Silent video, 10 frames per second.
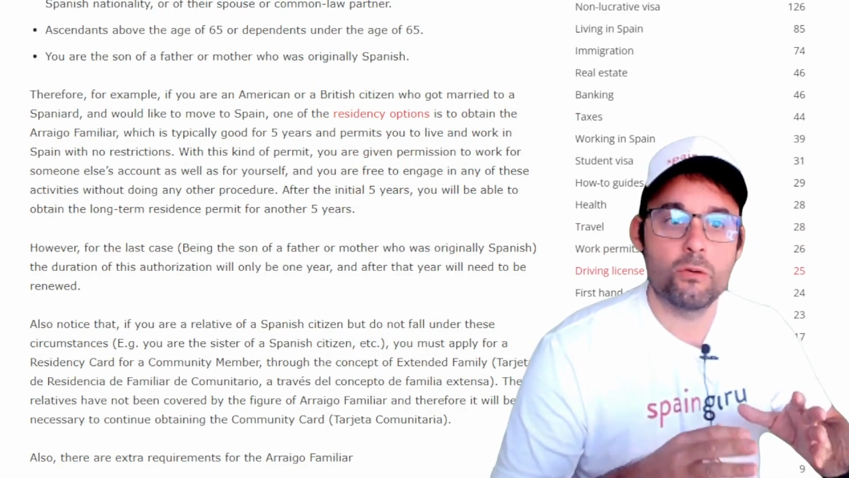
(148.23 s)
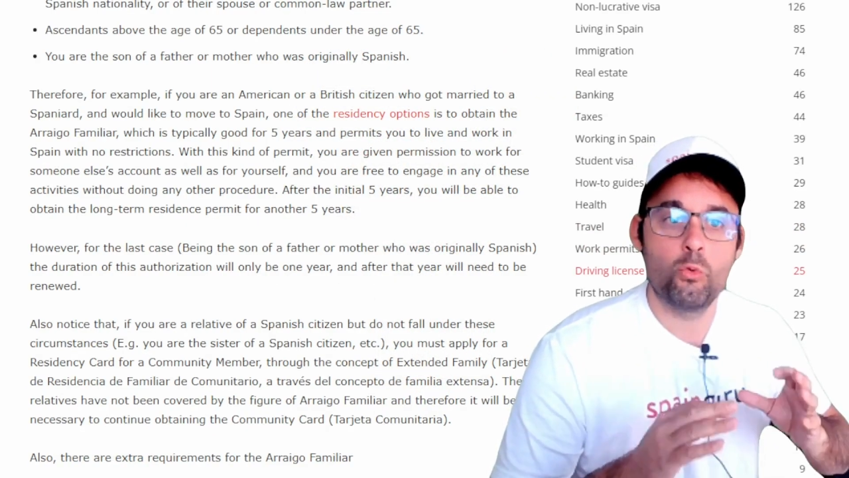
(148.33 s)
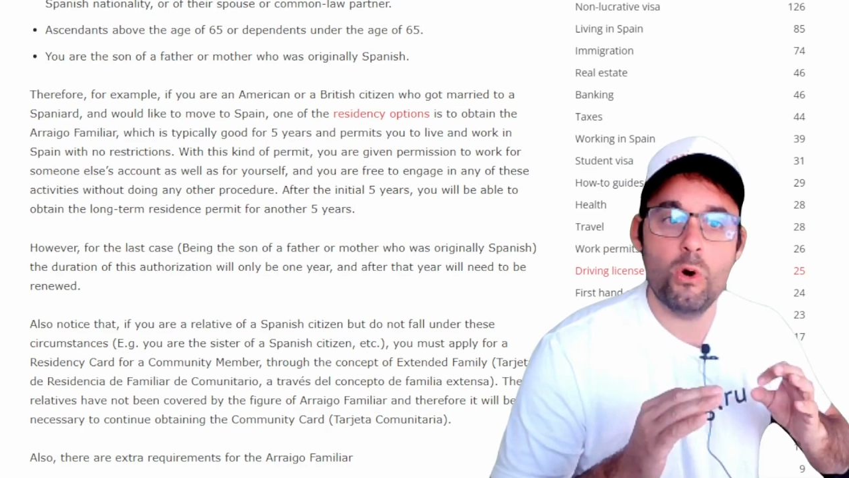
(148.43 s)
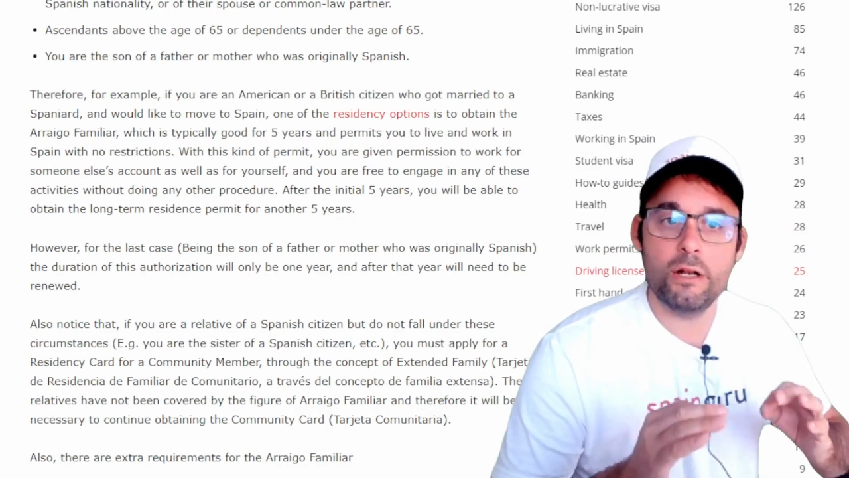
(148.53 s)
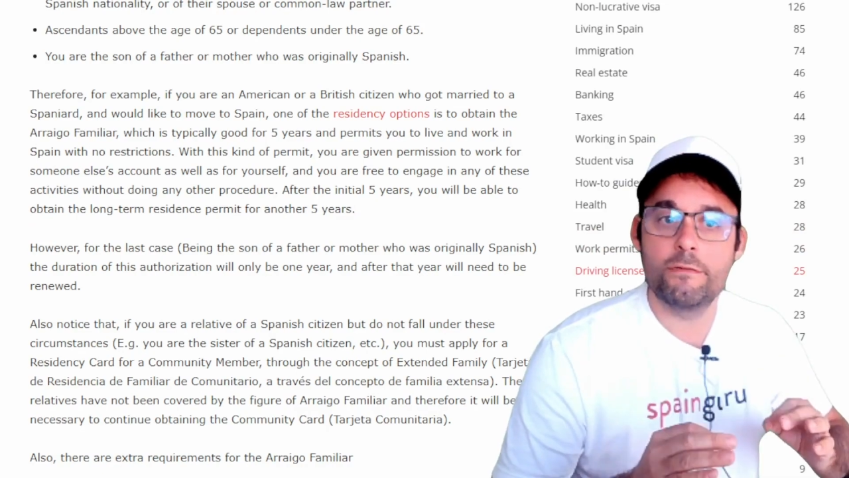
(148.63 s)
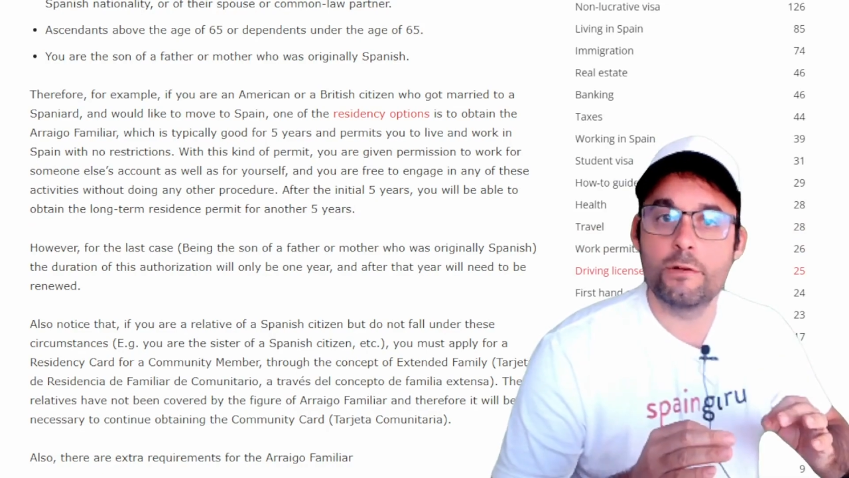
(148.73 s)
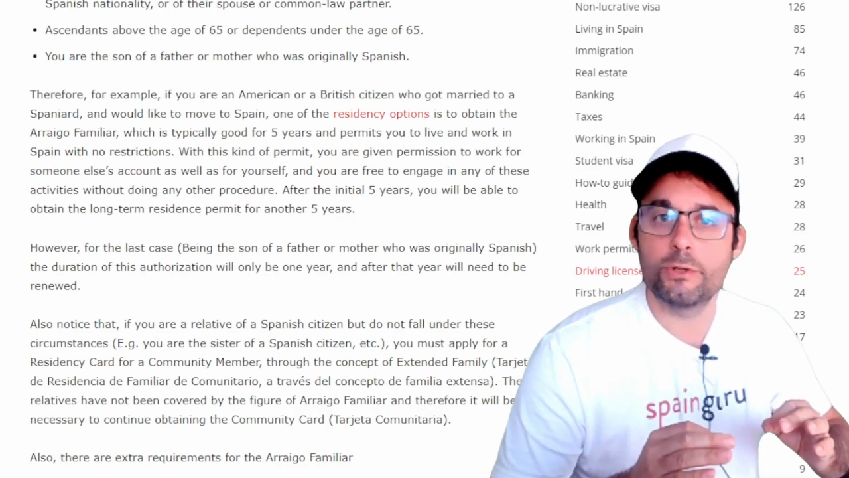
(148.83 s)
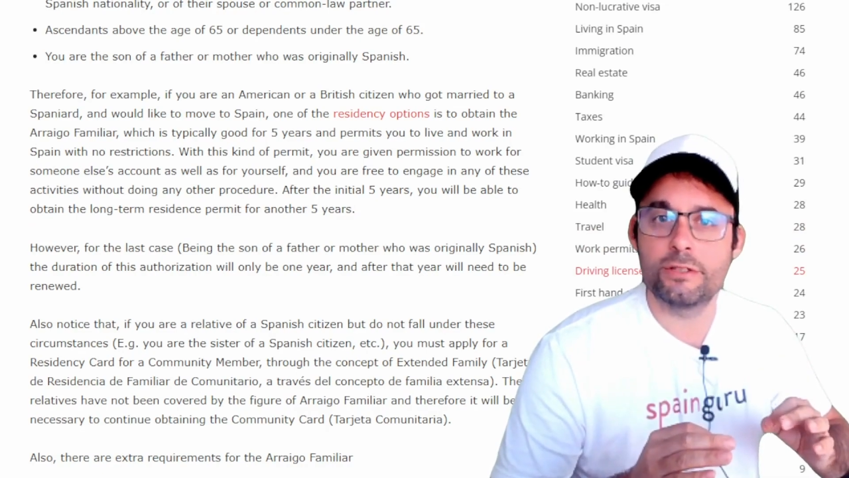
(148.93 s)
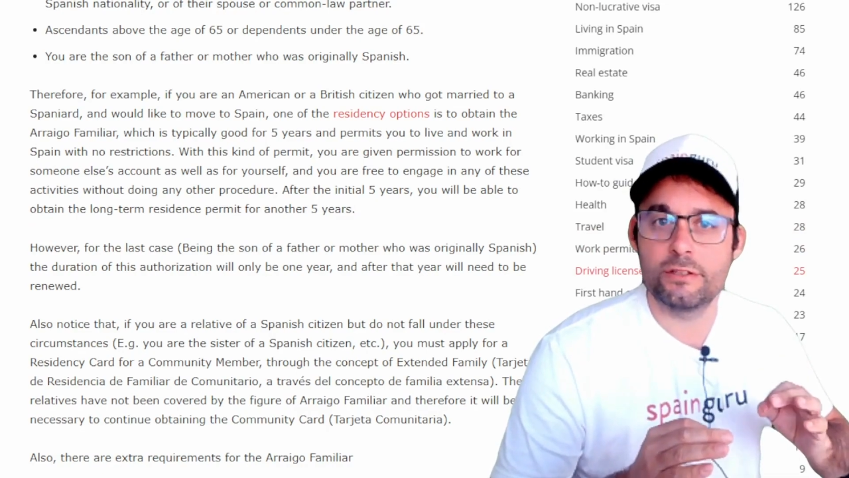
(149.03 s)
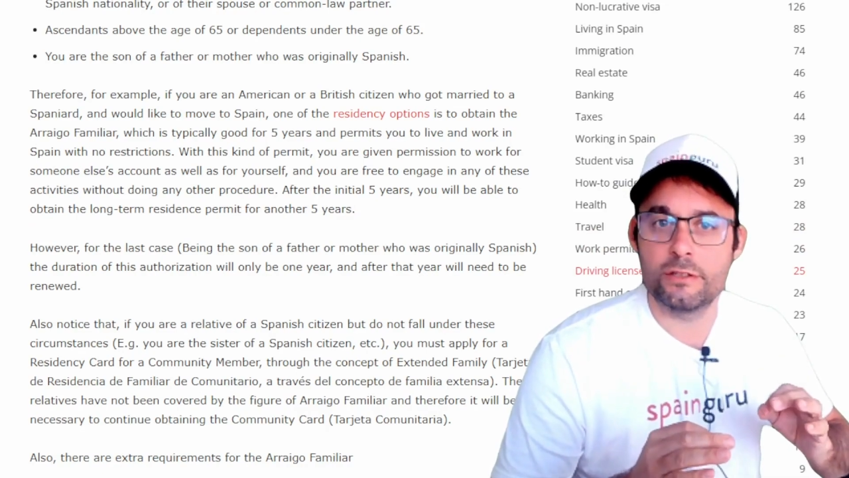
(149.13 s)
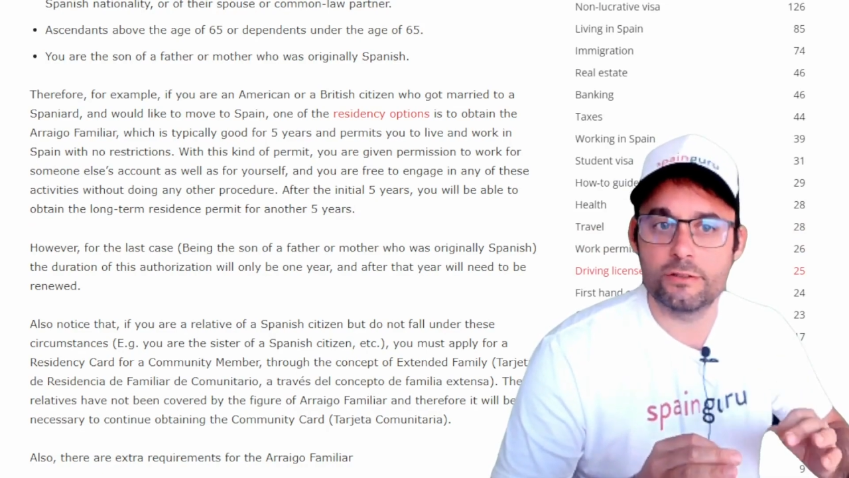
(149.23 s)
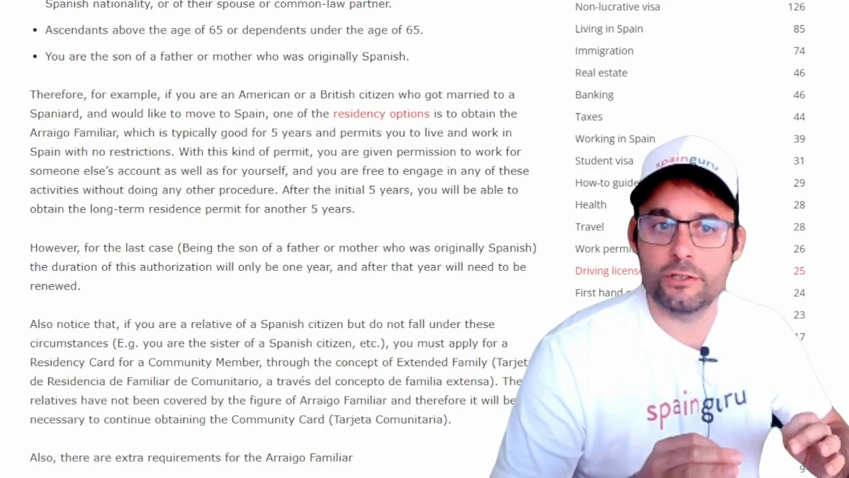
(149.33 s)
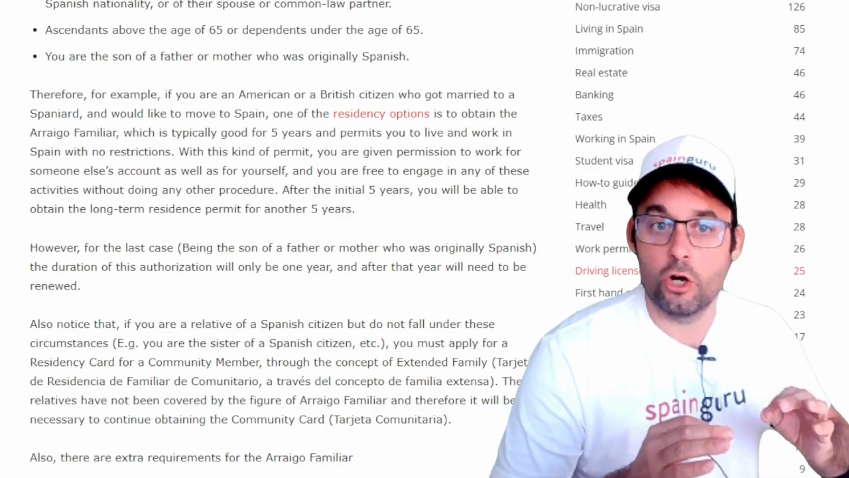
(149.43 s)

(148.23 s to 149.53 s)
one of the residency